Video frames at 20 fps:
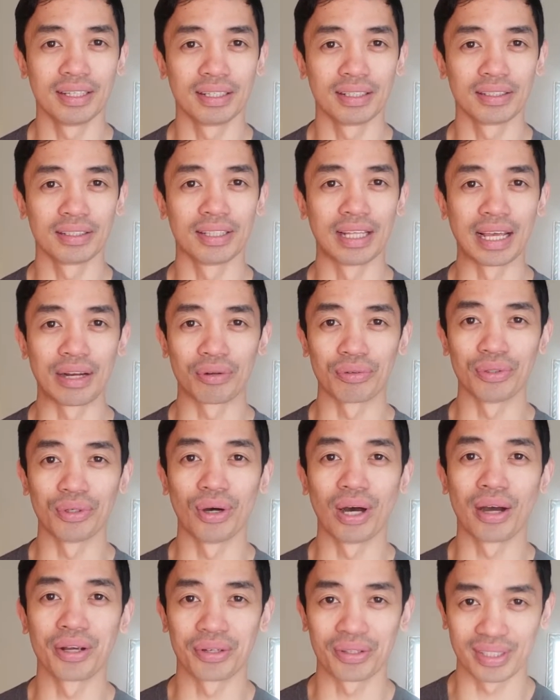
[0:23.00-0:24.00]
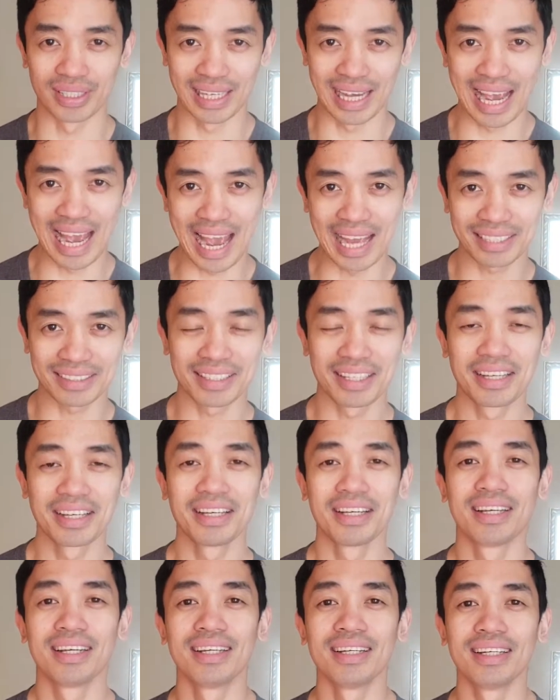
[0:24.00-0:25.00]
they don't know how you're going to act
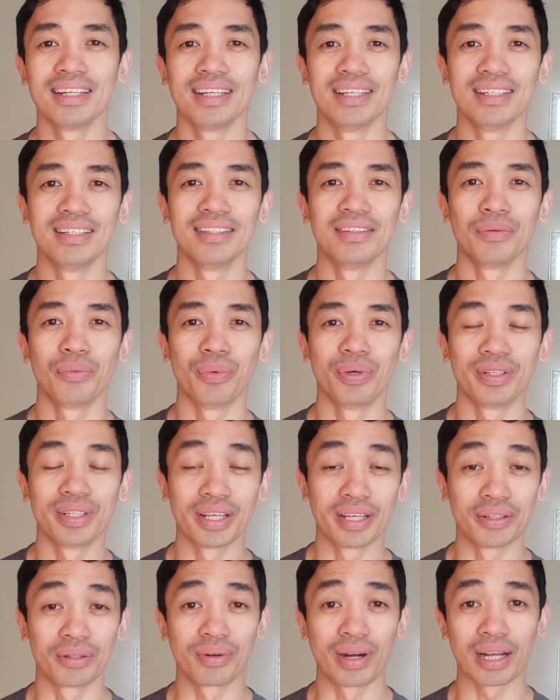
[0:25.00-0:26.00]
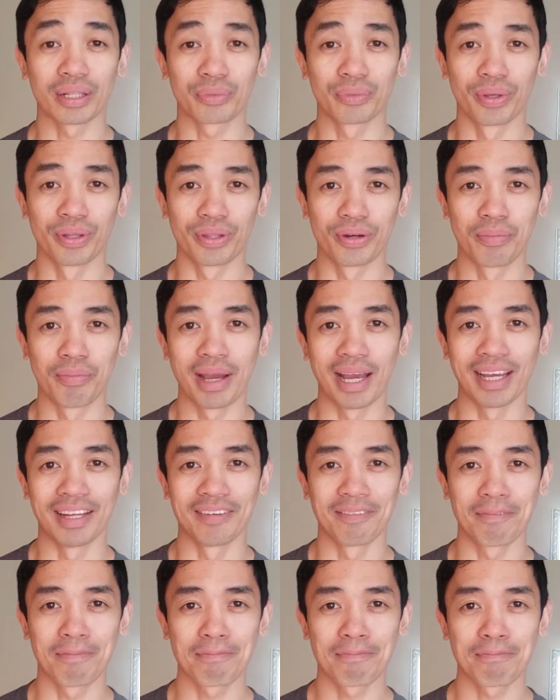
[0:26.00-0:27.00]
when they interact with your
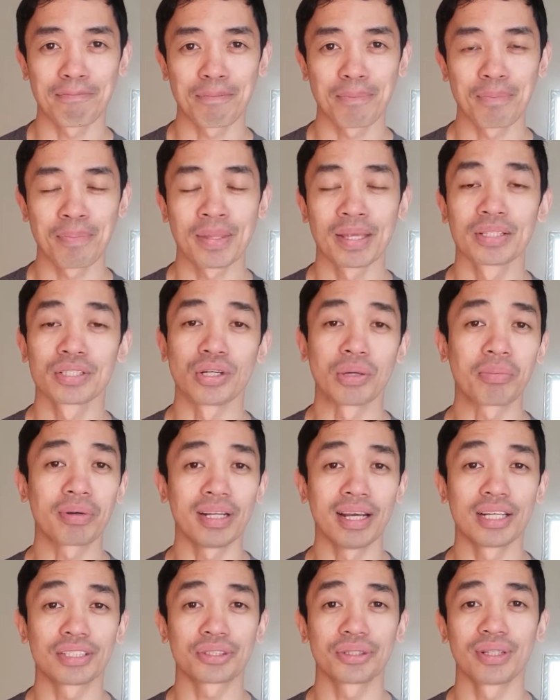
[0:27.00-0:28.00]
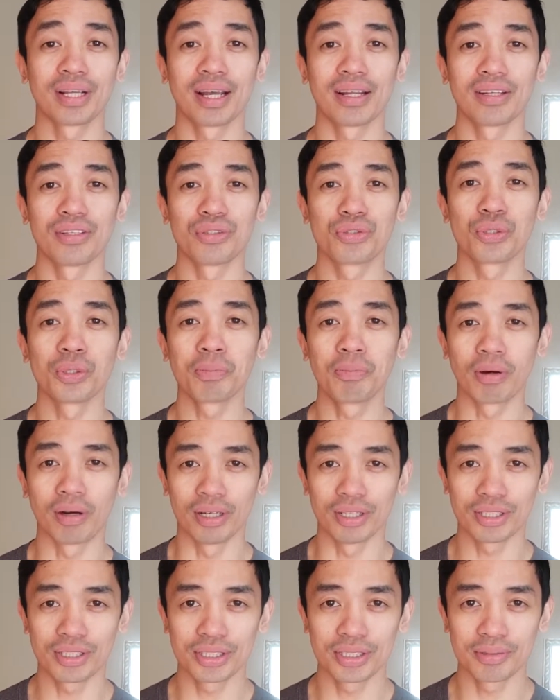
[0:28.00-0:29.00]
man. So I'm going to answer that in two
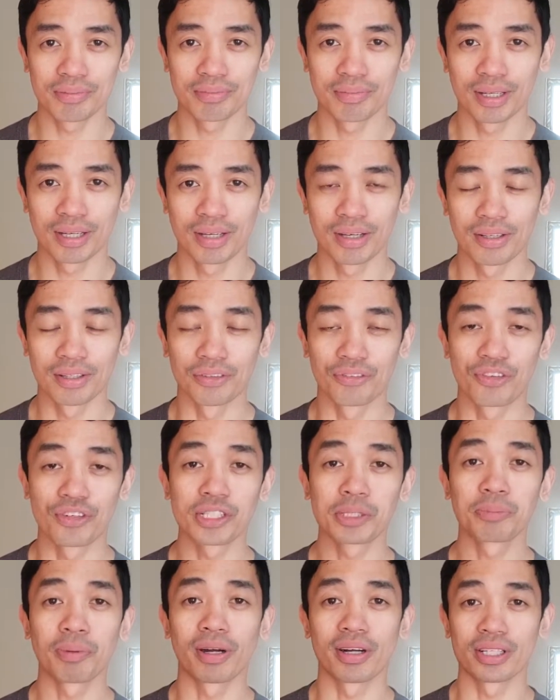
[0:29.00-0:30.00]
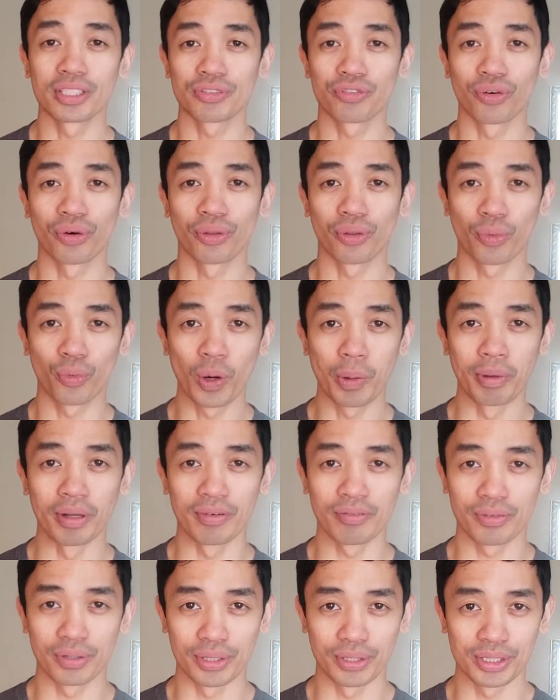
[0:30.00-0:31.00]
parts. The first part is for the woman,
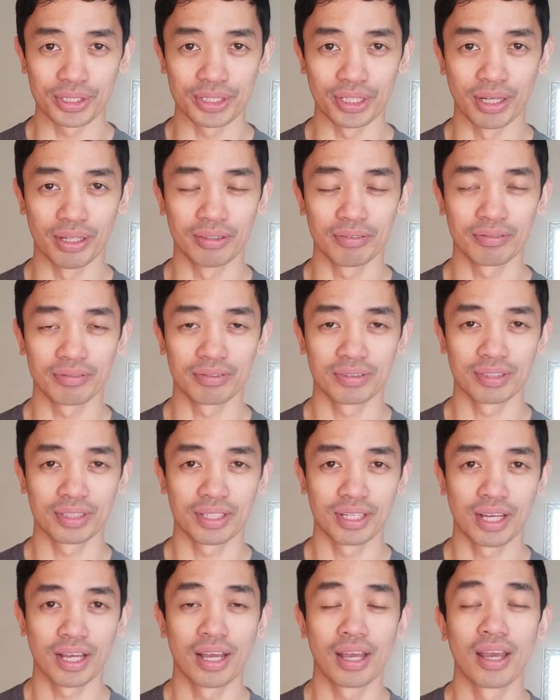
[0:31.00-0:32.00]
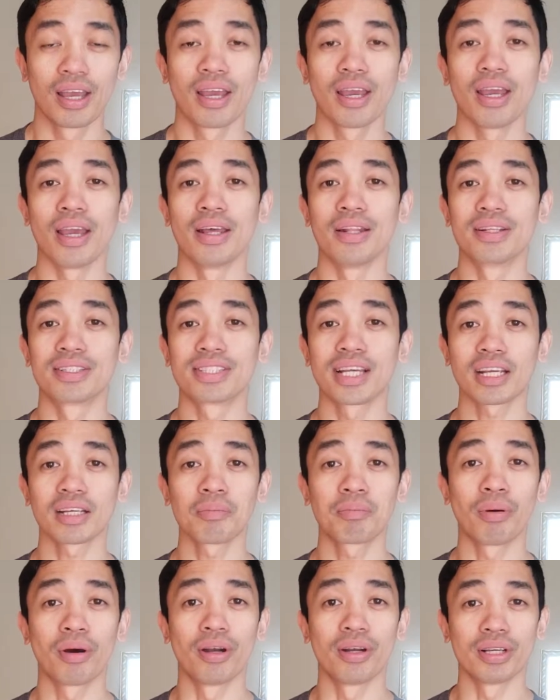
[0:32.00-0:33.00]
for yourself. And the
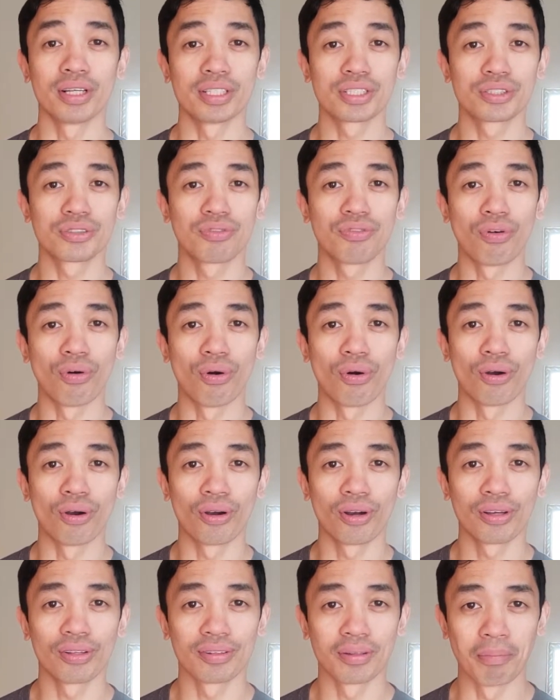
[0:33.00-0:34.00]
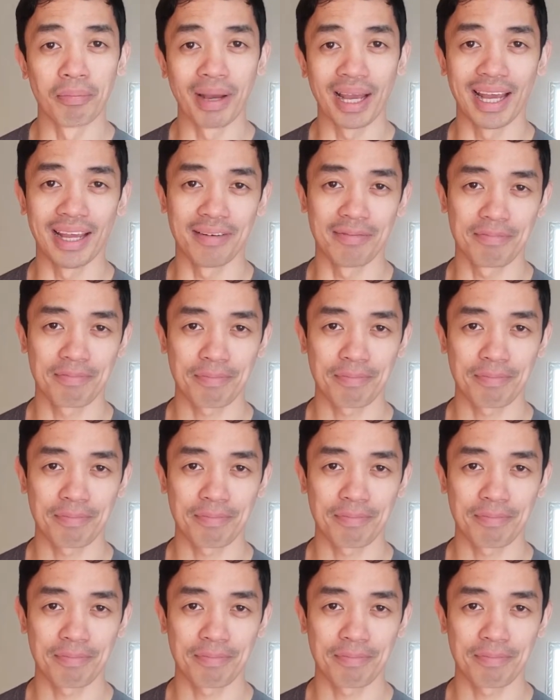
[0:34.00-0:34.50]
second part is for the man.